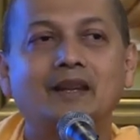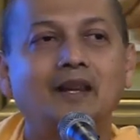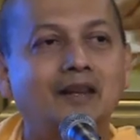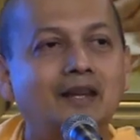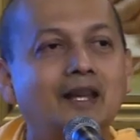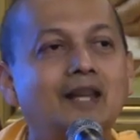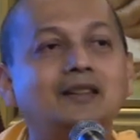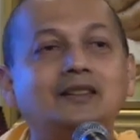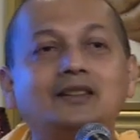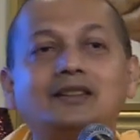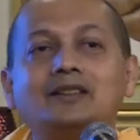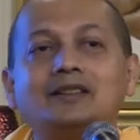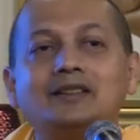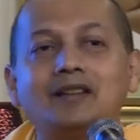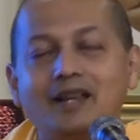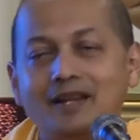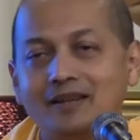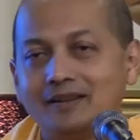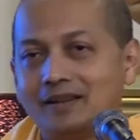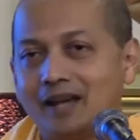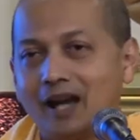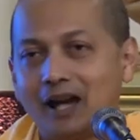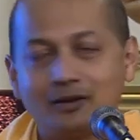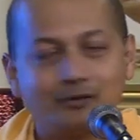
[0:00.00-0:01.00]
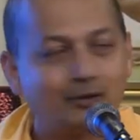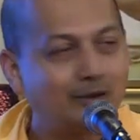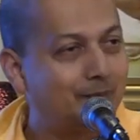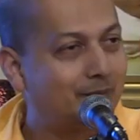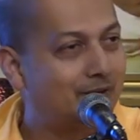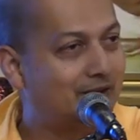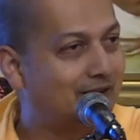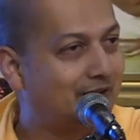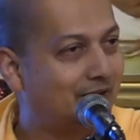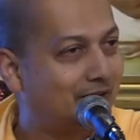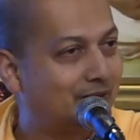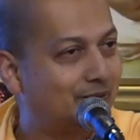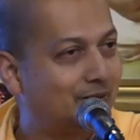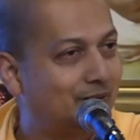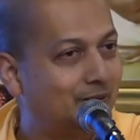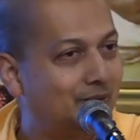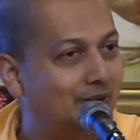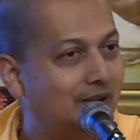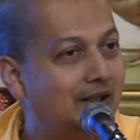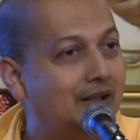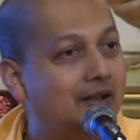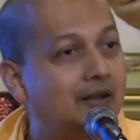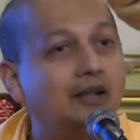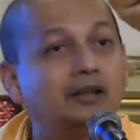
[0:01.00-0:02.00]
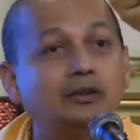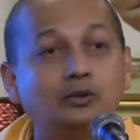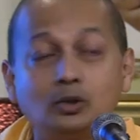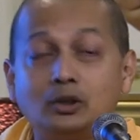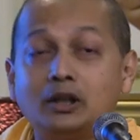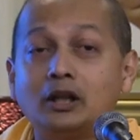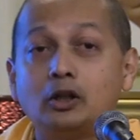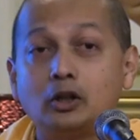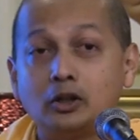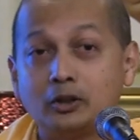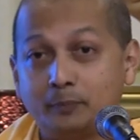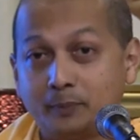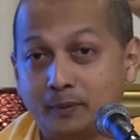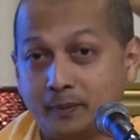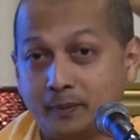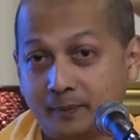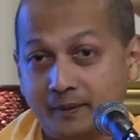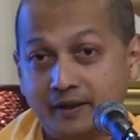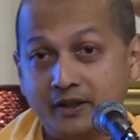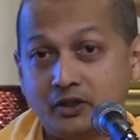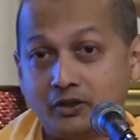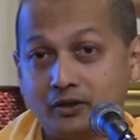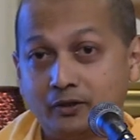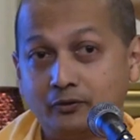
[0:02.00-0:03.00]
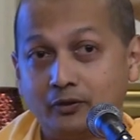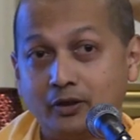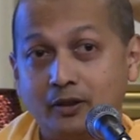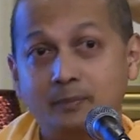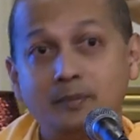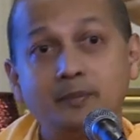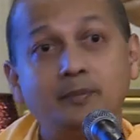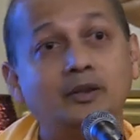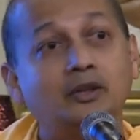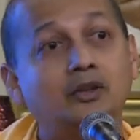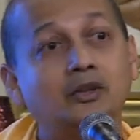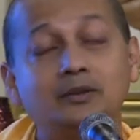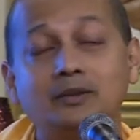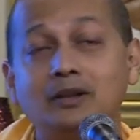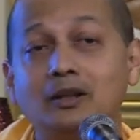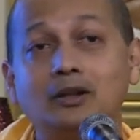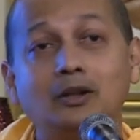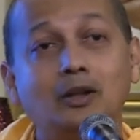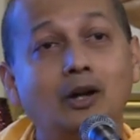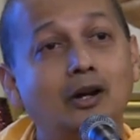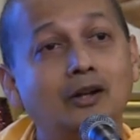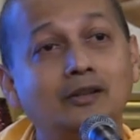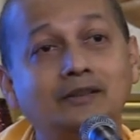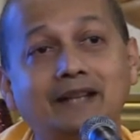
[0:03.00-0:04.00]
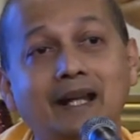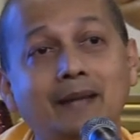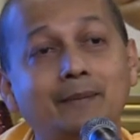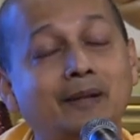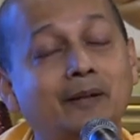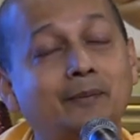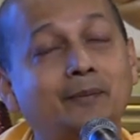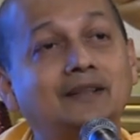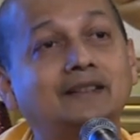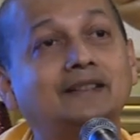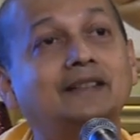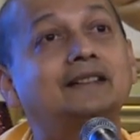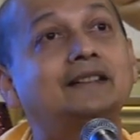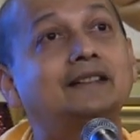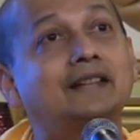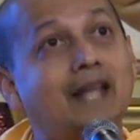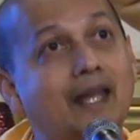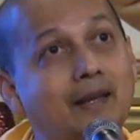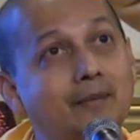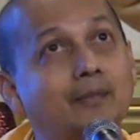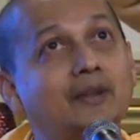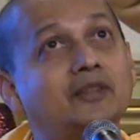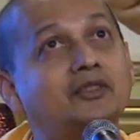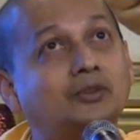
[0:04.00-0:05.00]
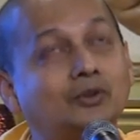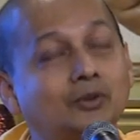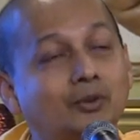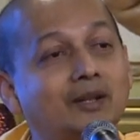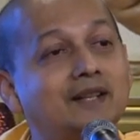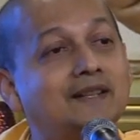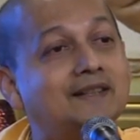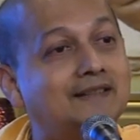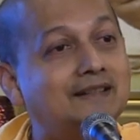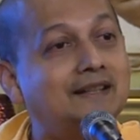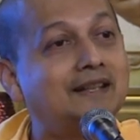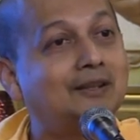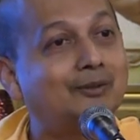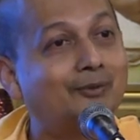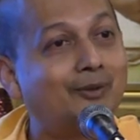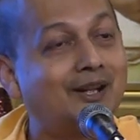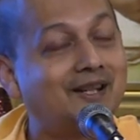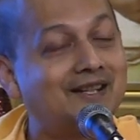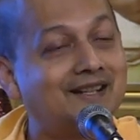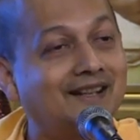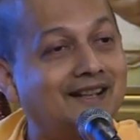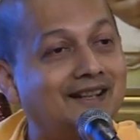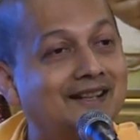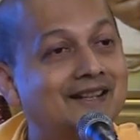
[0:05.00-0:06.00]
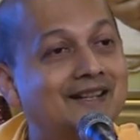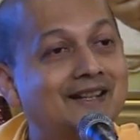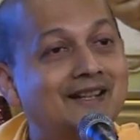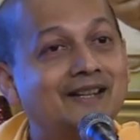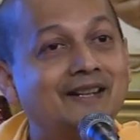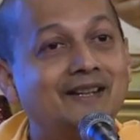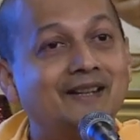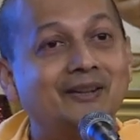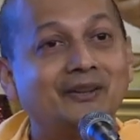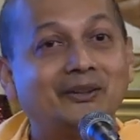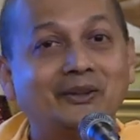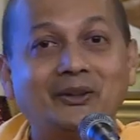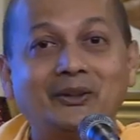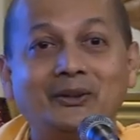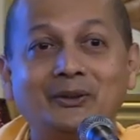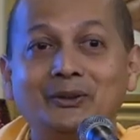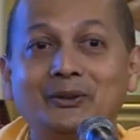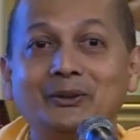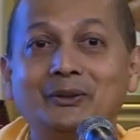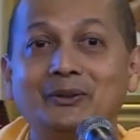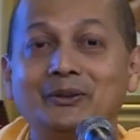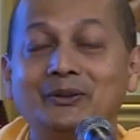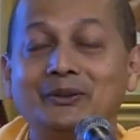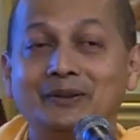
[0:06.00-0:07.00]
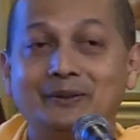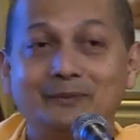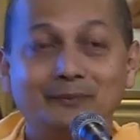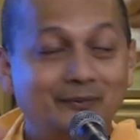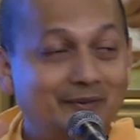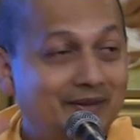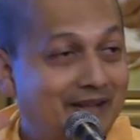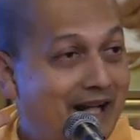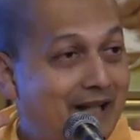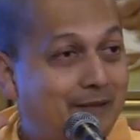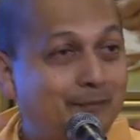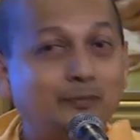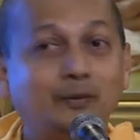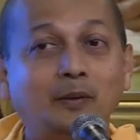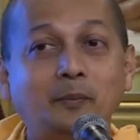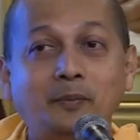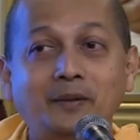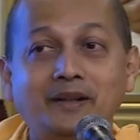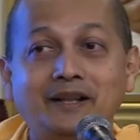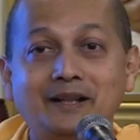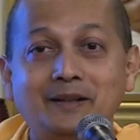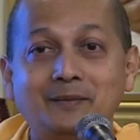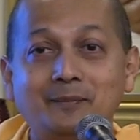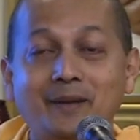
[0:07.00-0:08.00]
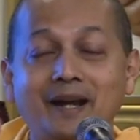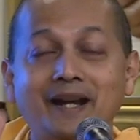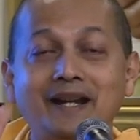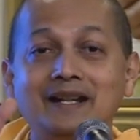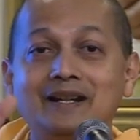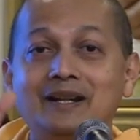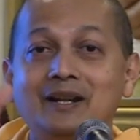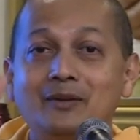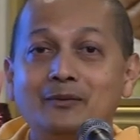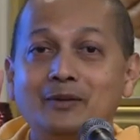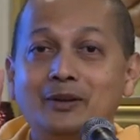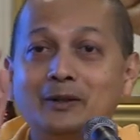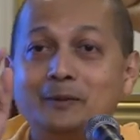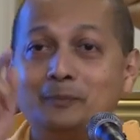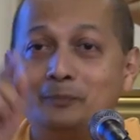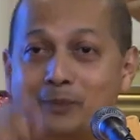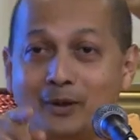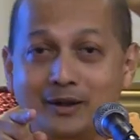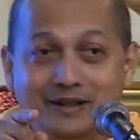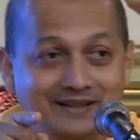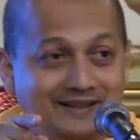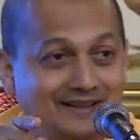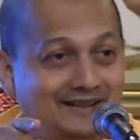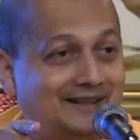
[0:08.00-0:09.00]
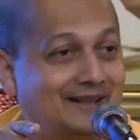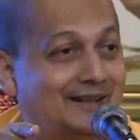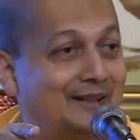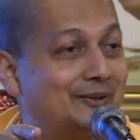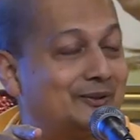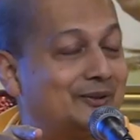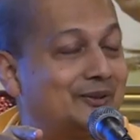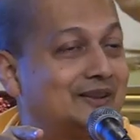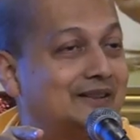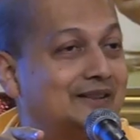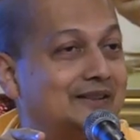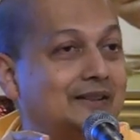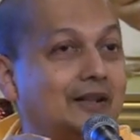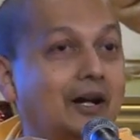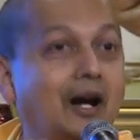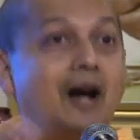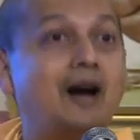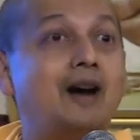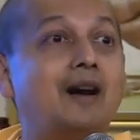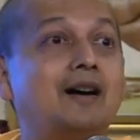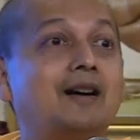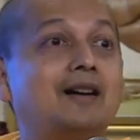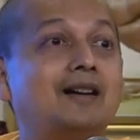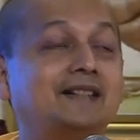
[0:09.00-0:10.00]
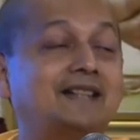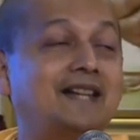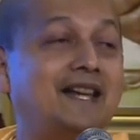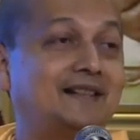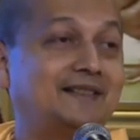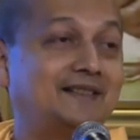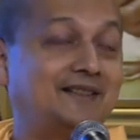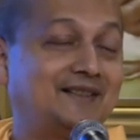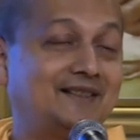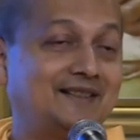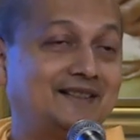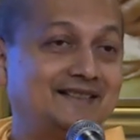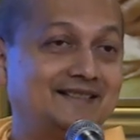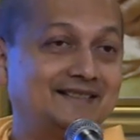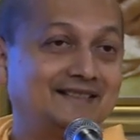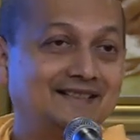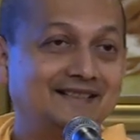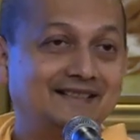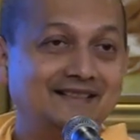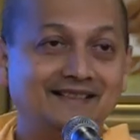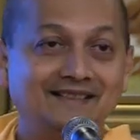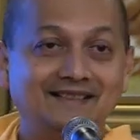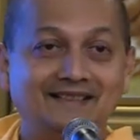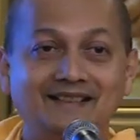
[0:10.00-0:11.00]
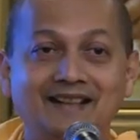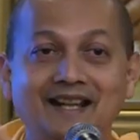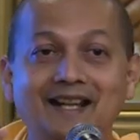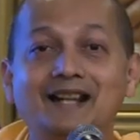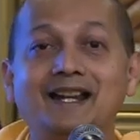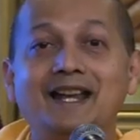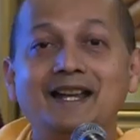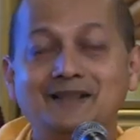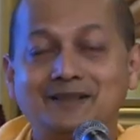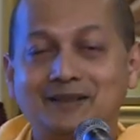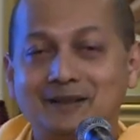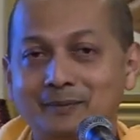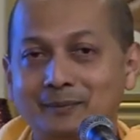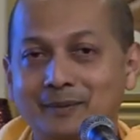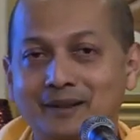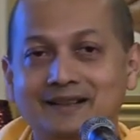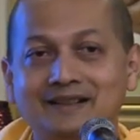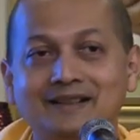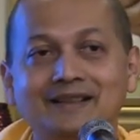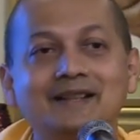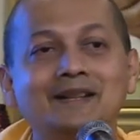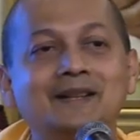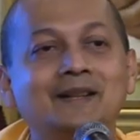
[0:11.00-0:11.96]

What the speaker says: This is Harvard Business School. It took a lot of preparation for me because long time I'd been thinking, I must go and see it one day. So that prepared mind, when you point it out, yes, enlightenment.